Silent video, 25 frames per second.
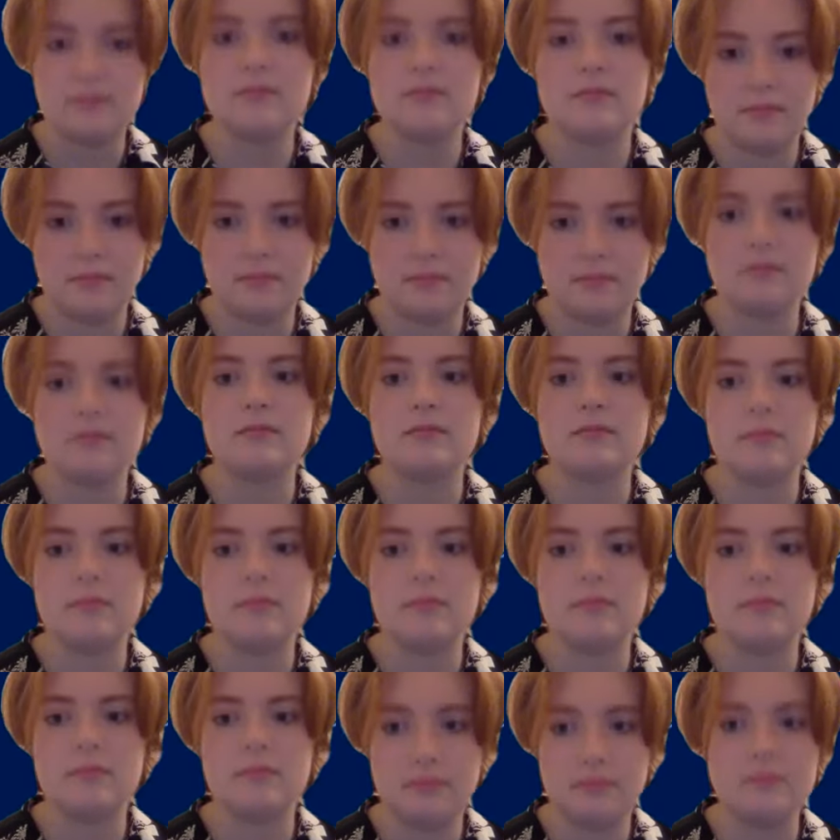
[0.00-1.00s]
their president
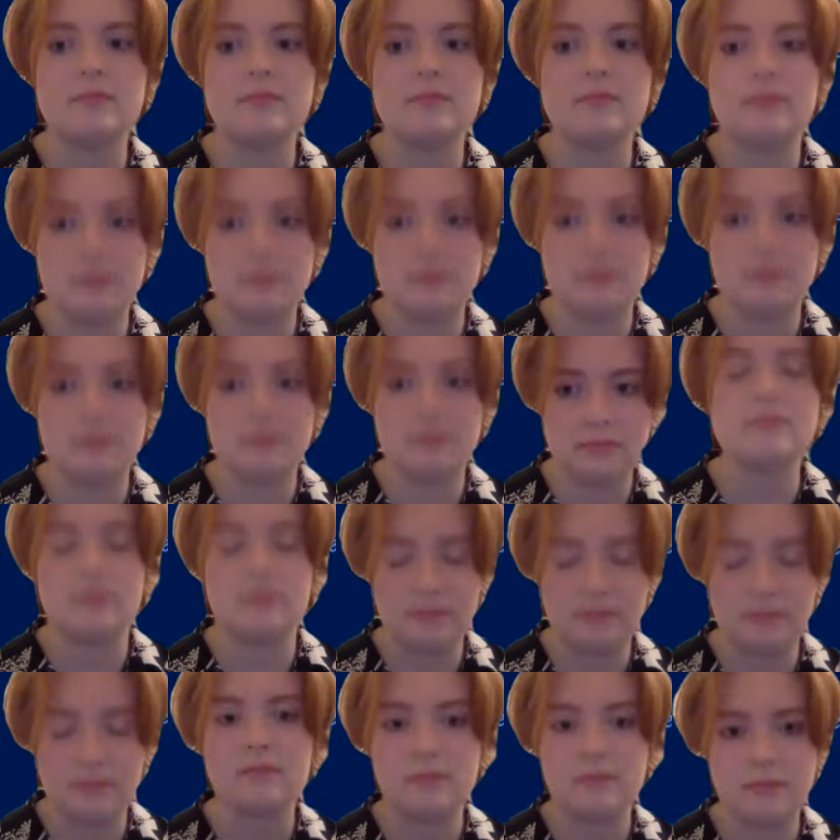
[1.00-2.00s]
after a year of being
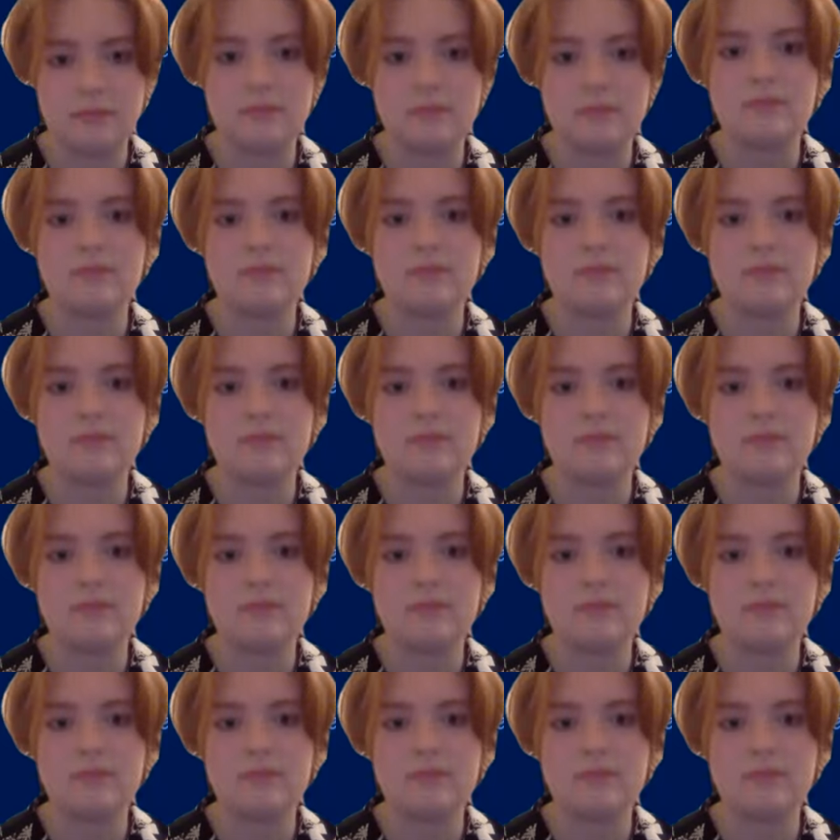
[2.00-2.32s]
there was